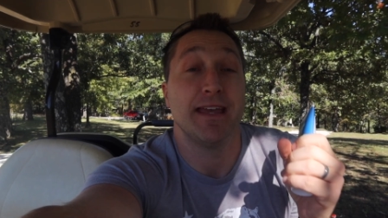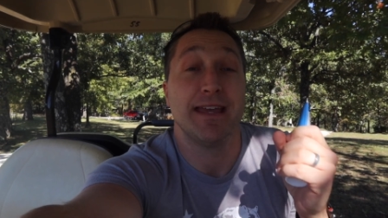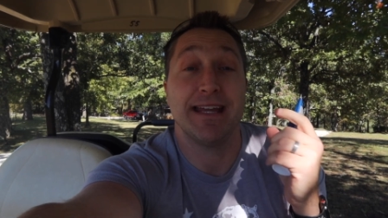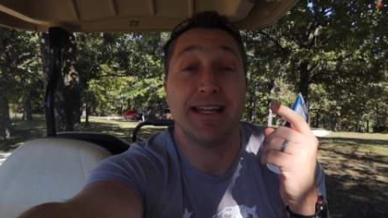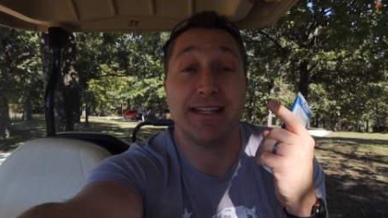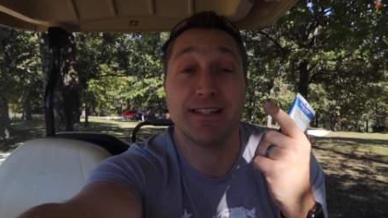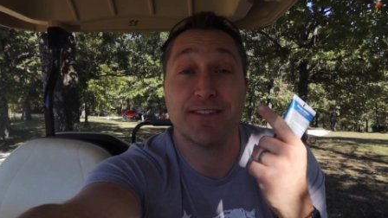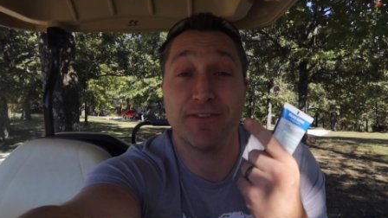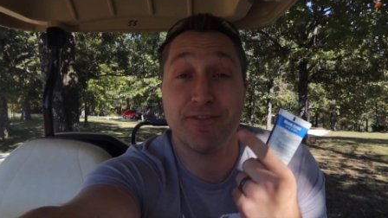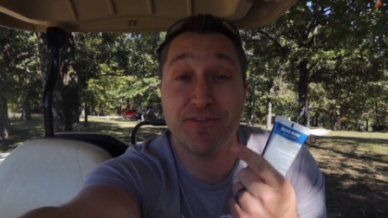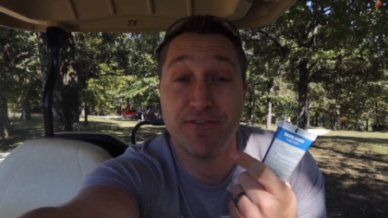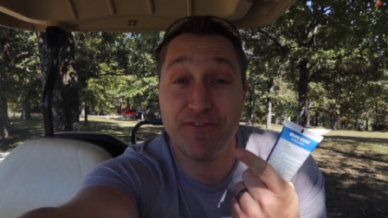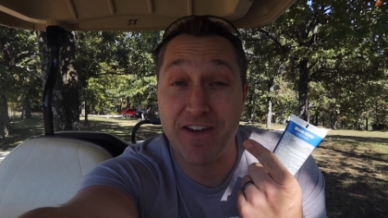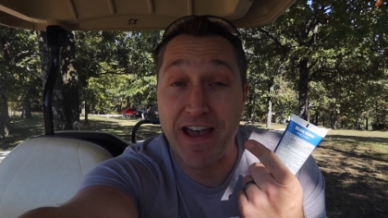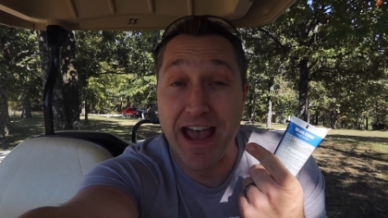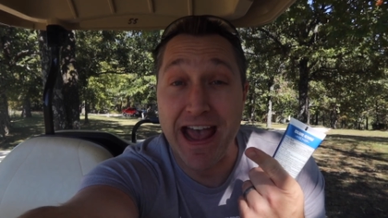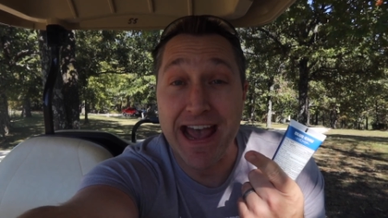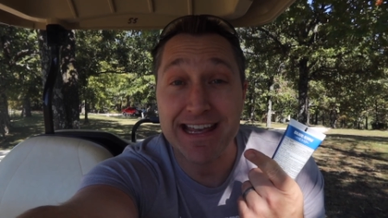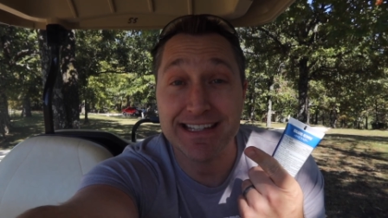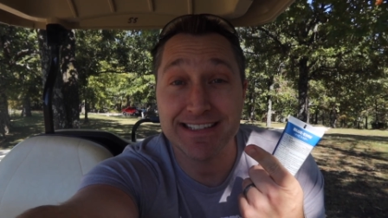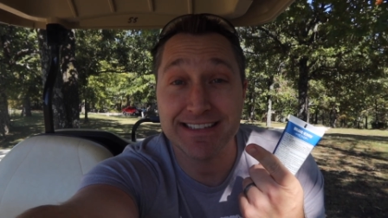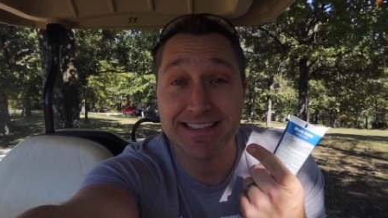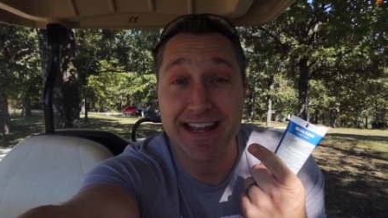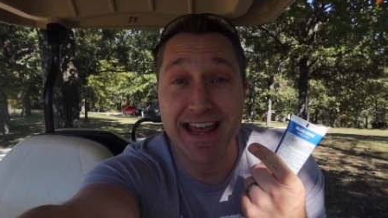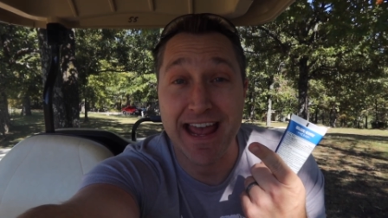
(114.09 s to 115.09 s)
it's
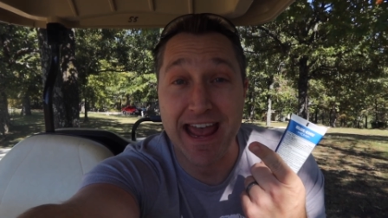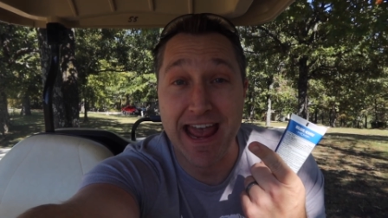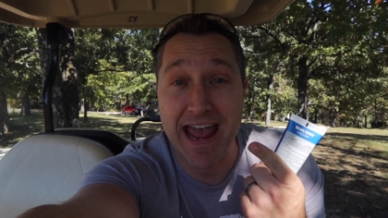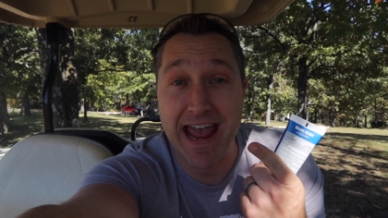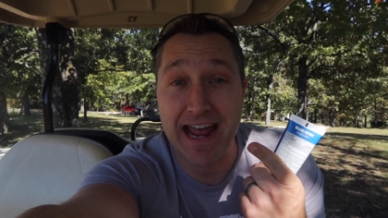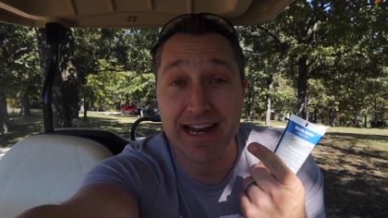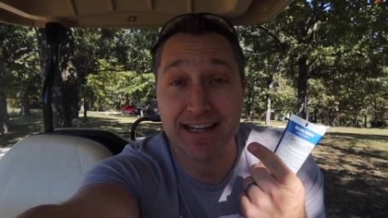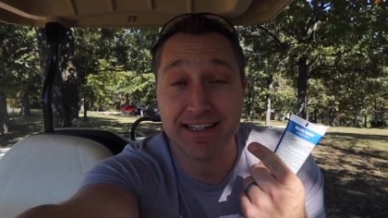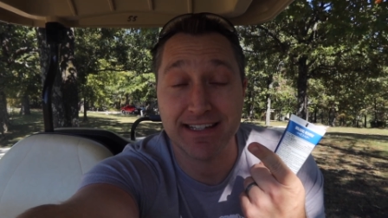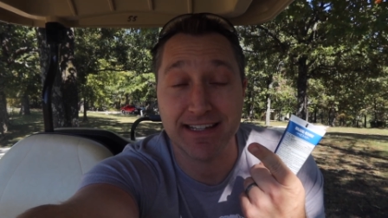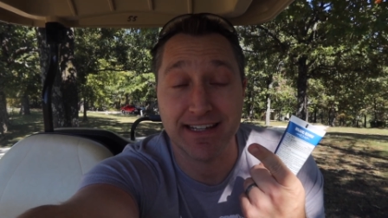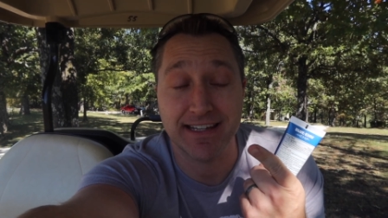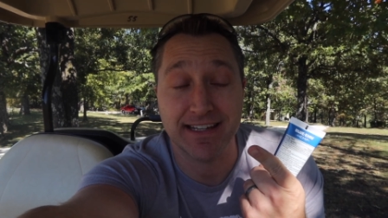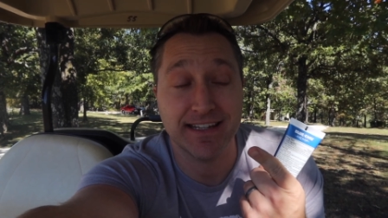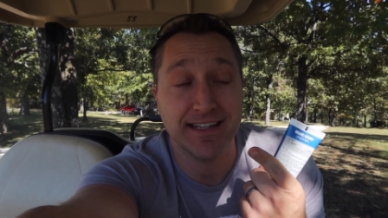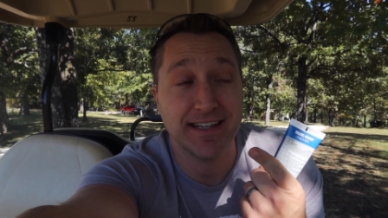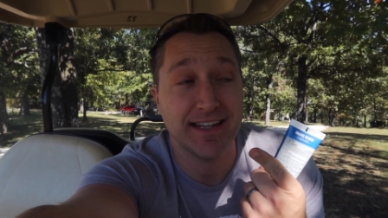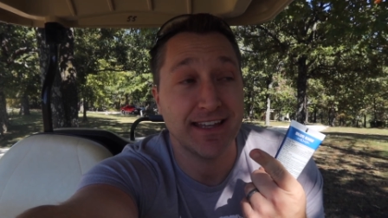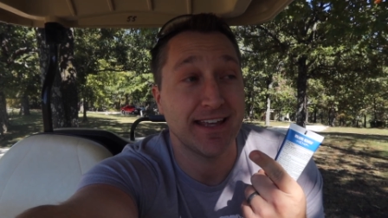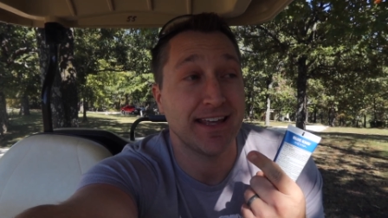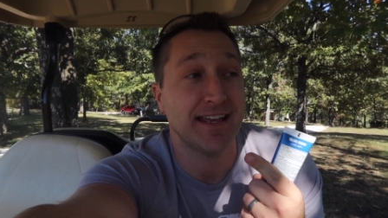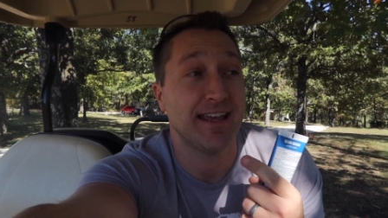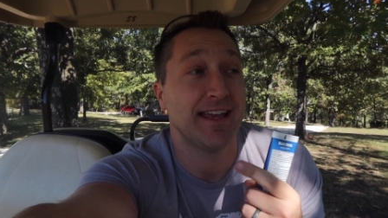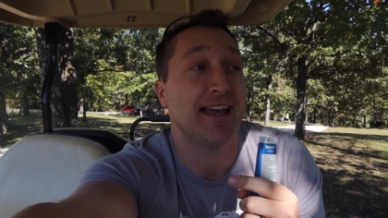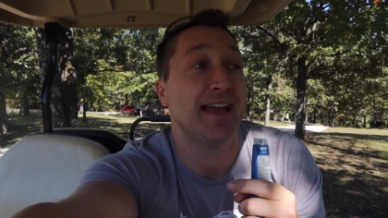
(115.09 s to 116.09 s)
fast acting
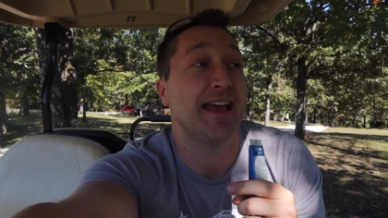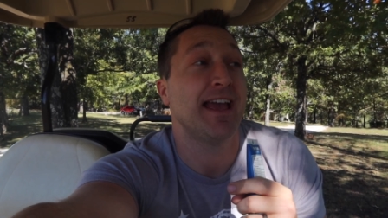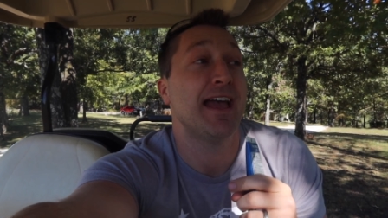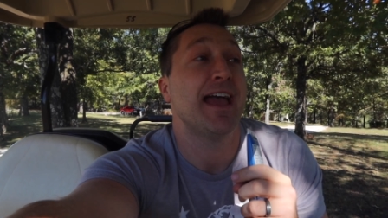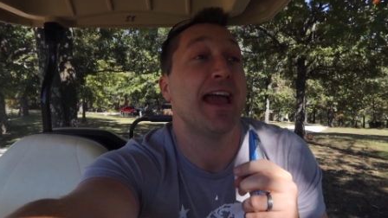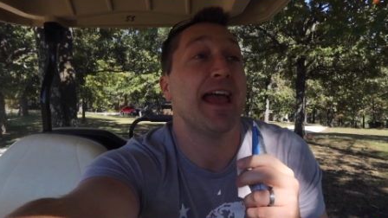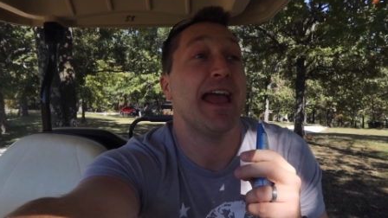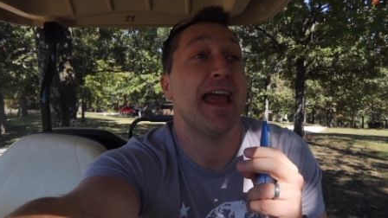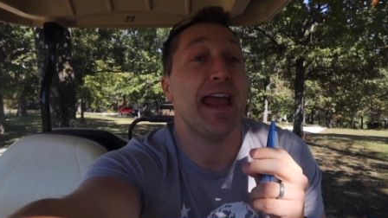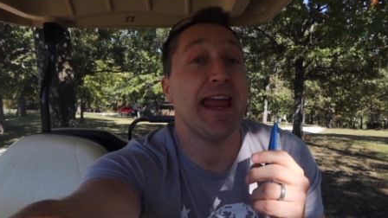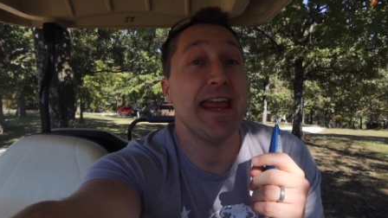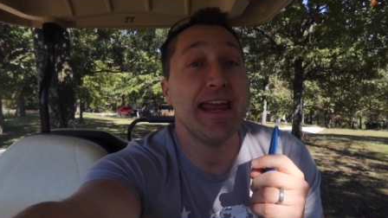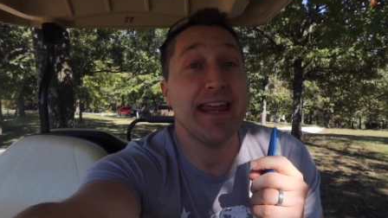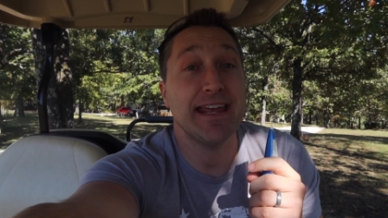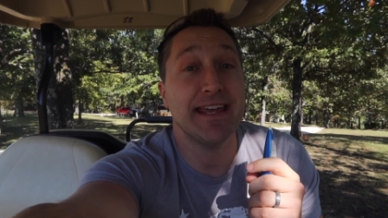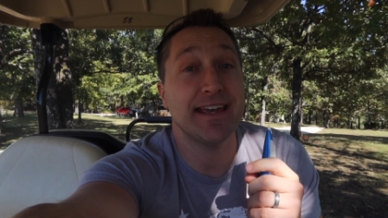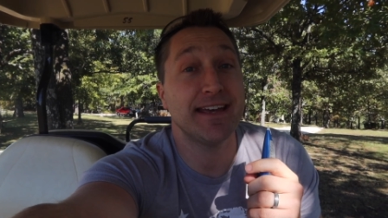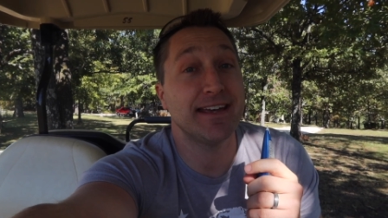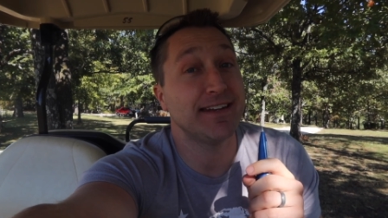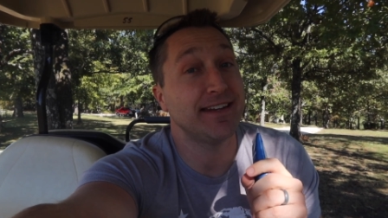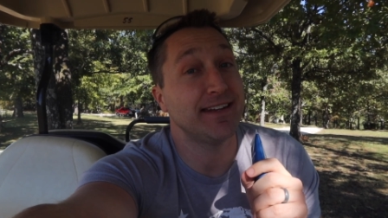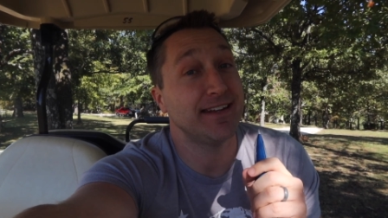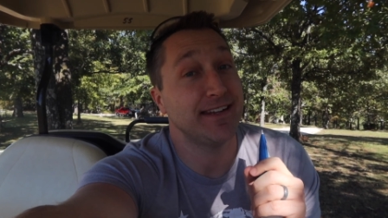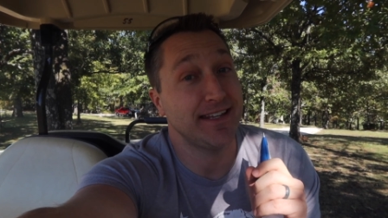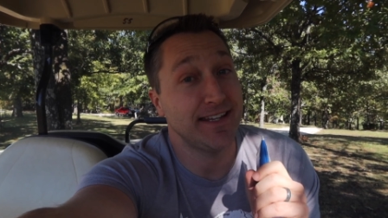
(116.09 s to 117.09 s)

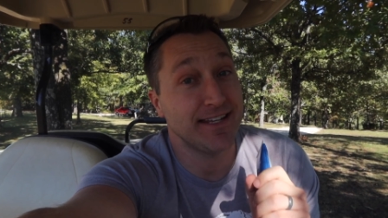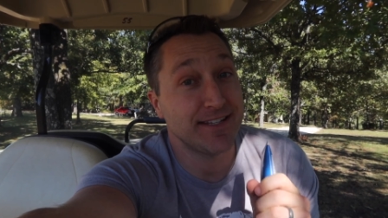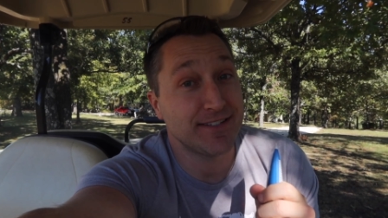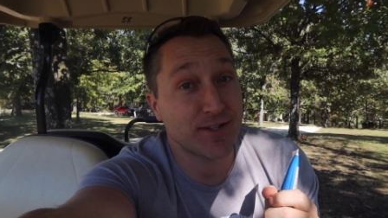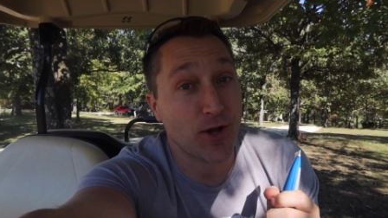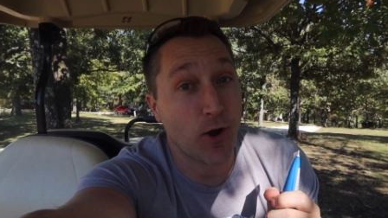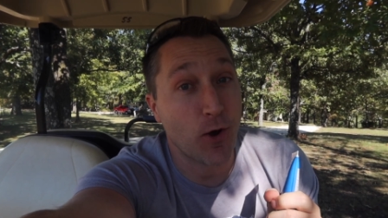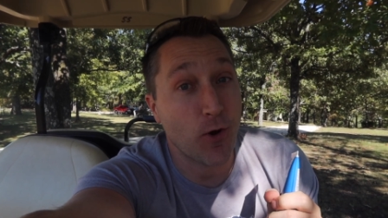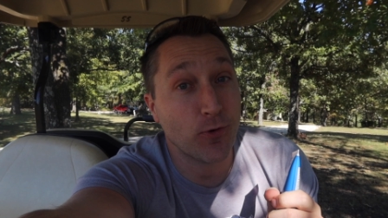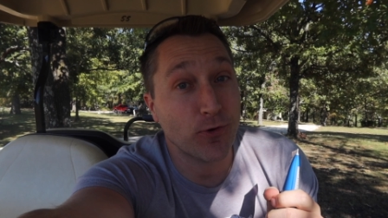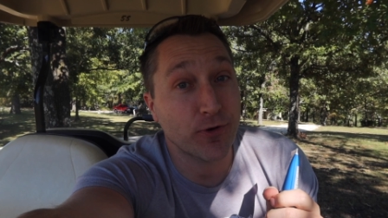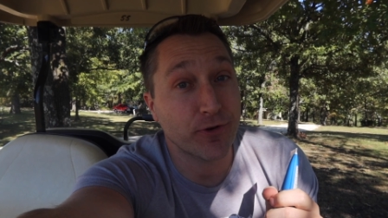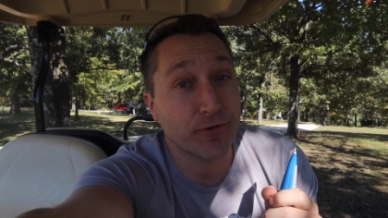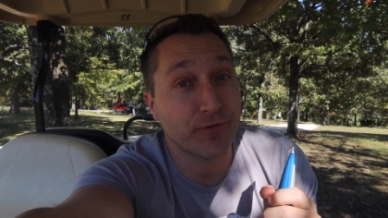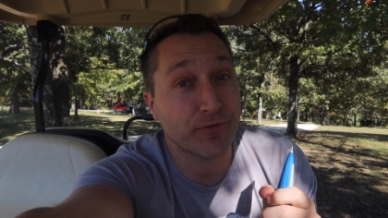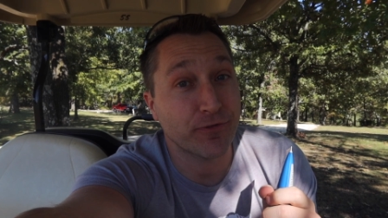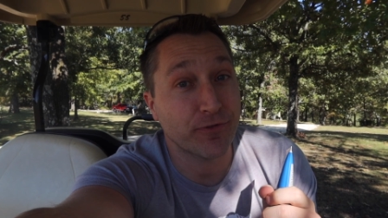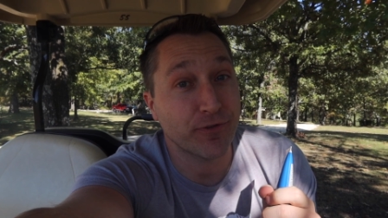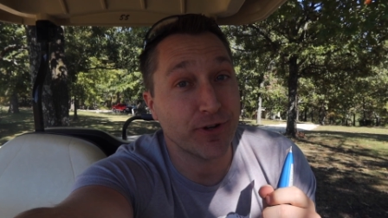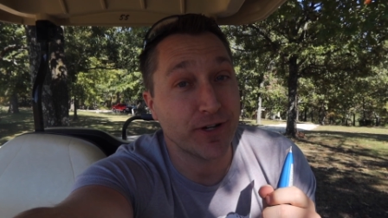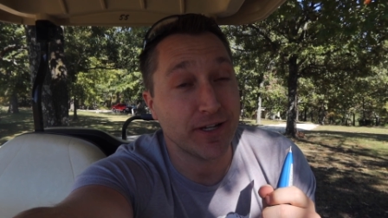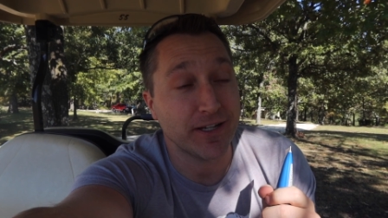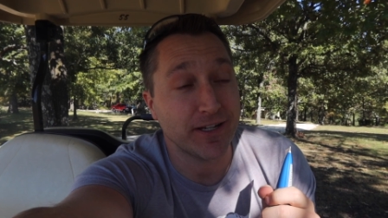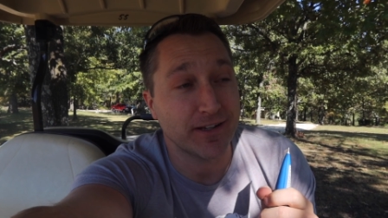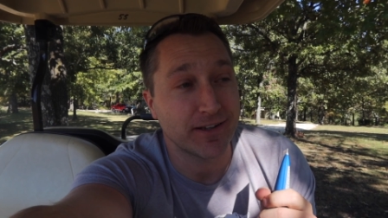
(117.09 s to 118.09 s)
and it's odor
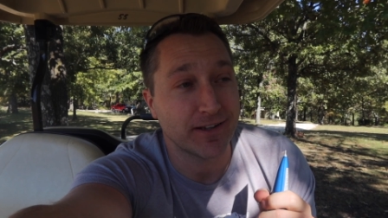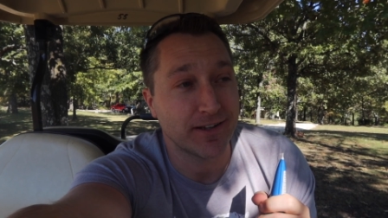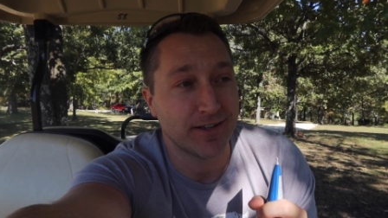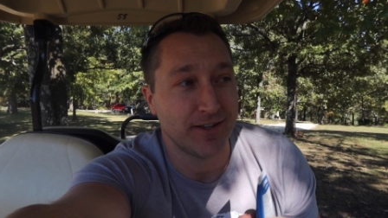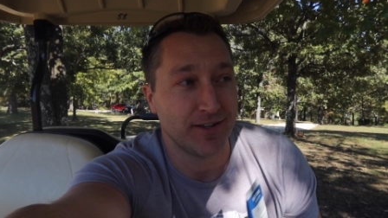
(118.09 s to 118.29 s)
free.